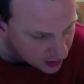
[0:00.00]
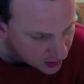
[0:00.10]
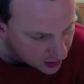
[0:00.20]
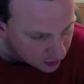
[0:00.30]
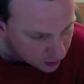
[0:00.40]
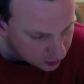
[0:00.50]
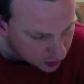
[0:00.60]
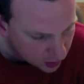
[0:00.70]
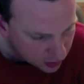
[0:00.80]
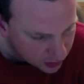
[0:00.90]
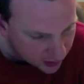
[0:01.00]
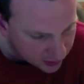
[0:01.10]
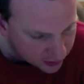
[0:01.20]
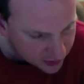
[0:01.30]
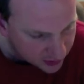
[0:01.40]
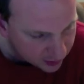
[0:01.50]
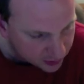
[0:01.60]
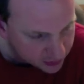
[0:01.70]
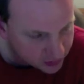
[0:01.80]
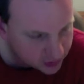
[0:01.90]
and will burn down the
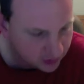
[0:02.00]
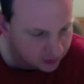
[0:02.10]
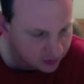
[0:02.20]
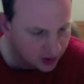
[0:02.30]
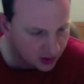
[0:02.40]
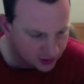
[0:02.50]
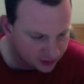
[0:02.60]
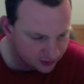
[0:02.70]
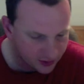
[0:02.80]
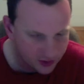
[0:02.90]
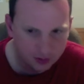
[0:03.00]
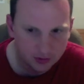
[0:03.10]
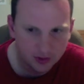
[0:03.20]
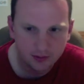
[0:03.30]
temples of the gods of Egypt.